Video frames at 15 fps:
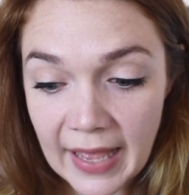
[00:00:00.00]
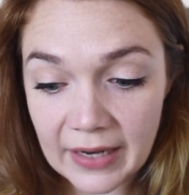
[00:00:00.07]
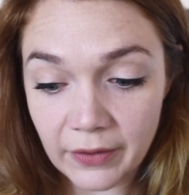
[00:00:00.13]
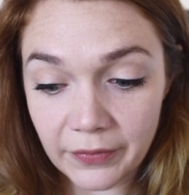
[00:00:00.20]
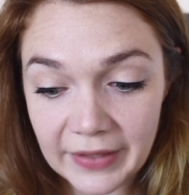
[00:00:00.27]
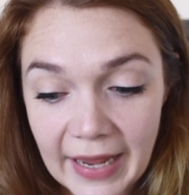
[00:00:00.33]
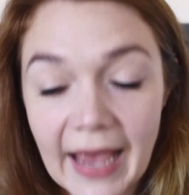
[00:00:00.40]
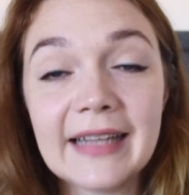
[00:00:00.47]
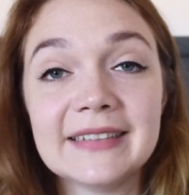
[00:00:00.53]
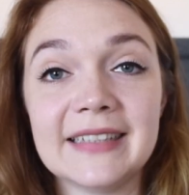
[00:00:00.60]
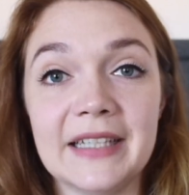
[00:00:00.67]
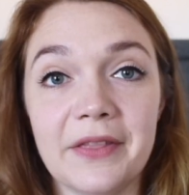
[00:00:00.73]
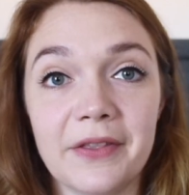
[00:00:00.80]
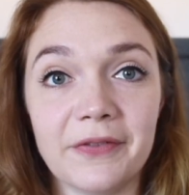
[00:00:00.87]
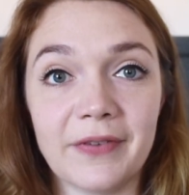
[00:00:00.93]
And on the
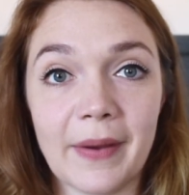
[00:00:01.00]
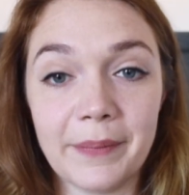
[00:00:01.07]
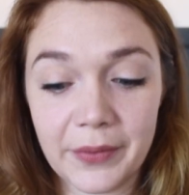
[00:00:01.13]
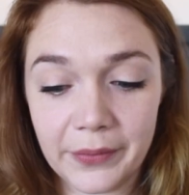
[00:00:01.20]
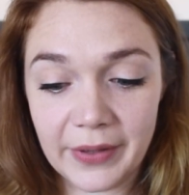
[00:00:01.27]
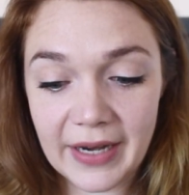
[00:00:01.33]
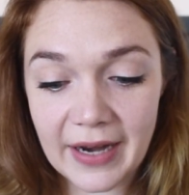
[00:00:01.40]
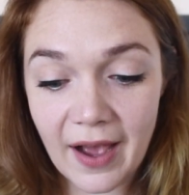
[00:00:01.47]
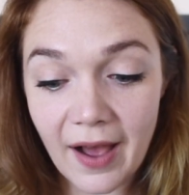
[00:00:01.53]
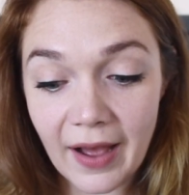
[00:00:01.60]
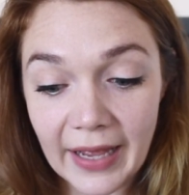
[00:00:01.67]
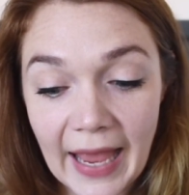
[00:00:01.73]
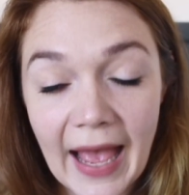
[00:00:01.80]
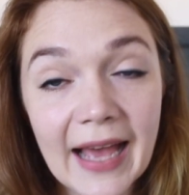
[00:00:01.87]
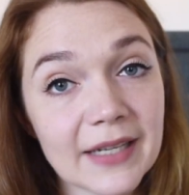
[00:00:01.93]
18th of February,
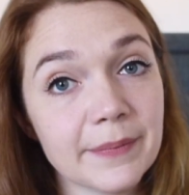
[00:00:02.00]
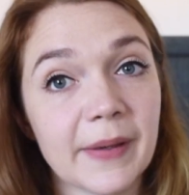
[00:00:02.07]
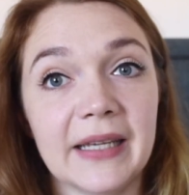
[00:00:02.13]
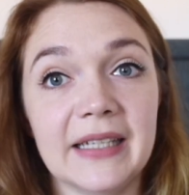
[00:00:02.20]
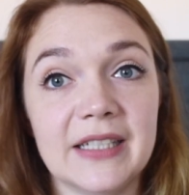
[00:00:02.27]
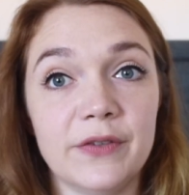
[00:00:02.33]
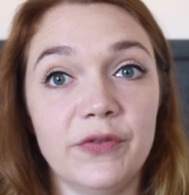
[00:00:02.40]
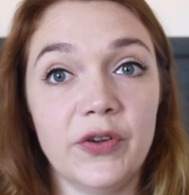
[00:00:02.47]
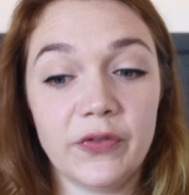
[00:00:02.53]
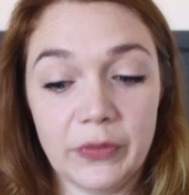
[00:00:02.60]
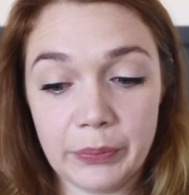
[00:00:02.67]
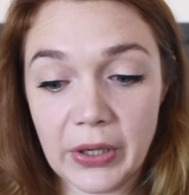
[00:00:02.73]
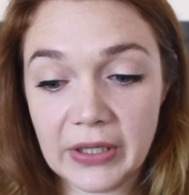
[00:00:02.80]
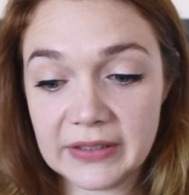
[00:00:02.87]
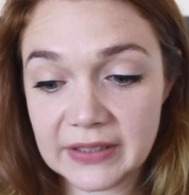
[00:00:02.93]
I had my interview
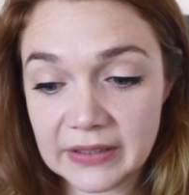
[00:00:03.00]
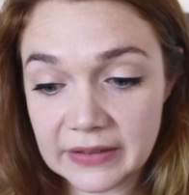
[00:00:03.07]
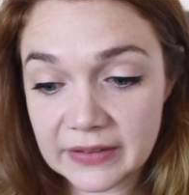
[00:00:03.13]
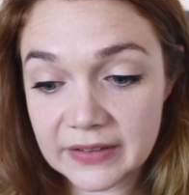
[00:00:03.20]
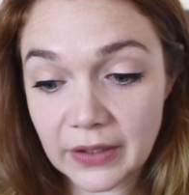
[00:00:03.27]
for Brighton.